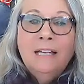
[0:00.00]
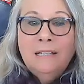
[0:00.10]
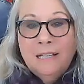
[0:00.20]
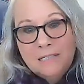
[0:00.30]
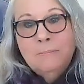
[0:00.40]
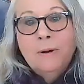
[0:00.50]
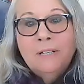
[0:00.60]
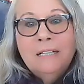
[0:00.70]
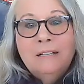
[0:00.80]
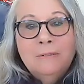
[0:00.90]
and Nancy
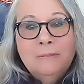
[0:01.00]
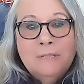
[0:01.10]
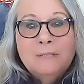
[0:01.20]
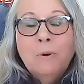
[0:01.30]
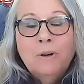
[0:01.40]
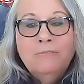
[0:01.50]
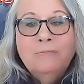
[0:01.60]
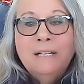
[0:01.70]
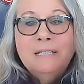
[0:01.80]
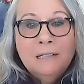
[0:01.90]
Bardacke was part of
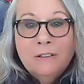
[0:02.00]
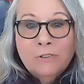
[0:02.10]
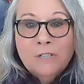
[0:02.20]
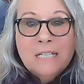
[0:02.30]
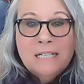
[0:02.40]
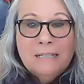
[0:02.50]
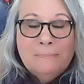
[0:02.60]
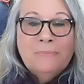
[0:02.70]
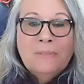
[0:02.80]
my delivery team.